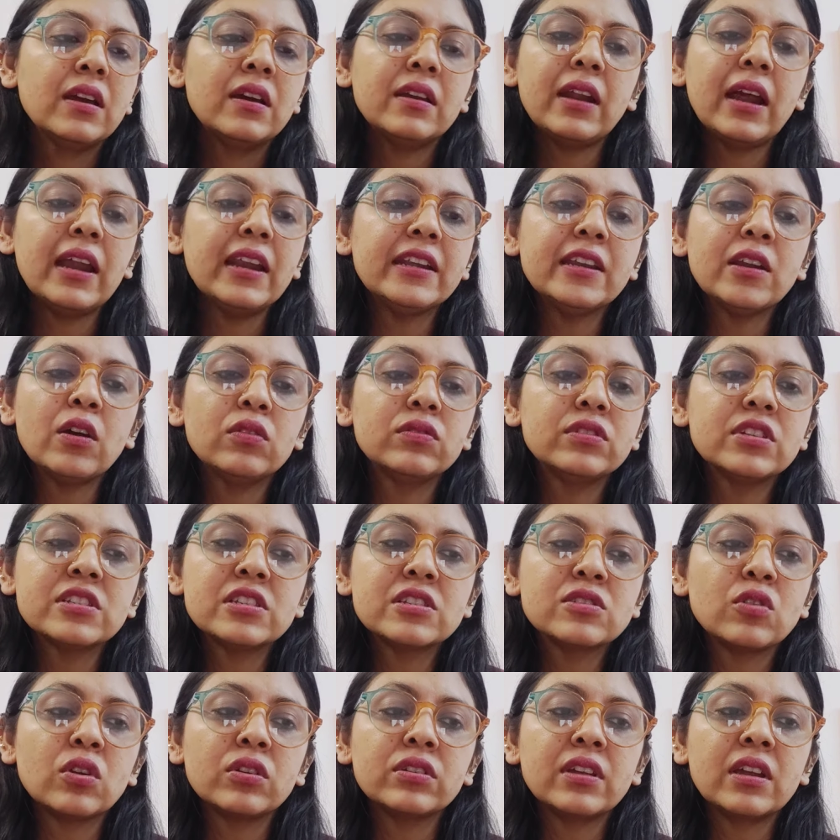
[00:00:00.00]
right now this
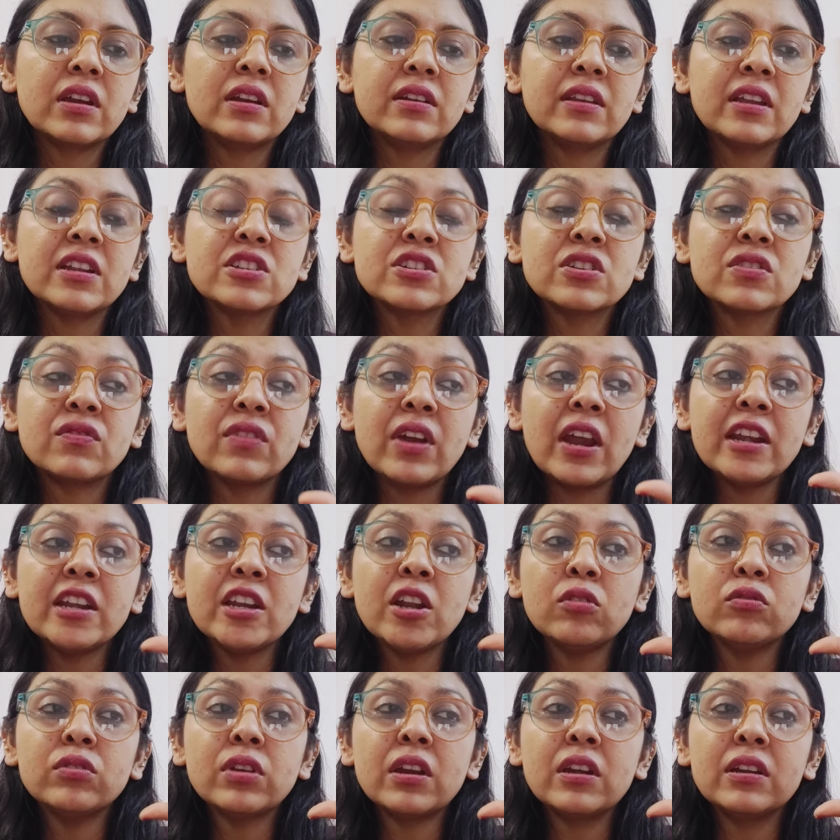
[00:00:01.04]
is not their intention right
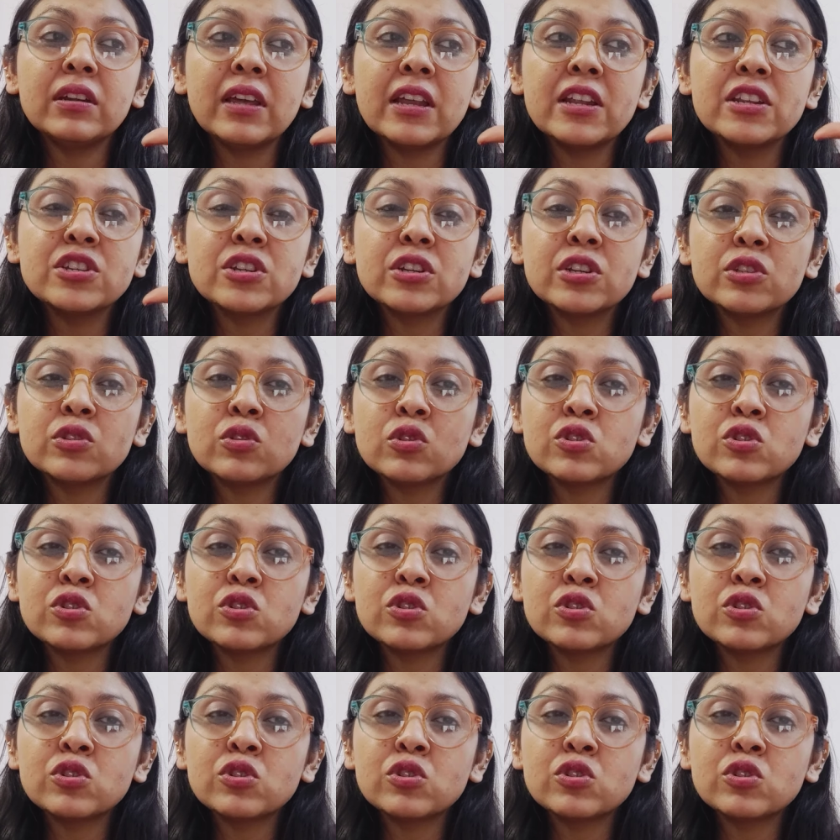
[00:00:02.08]
now their intention is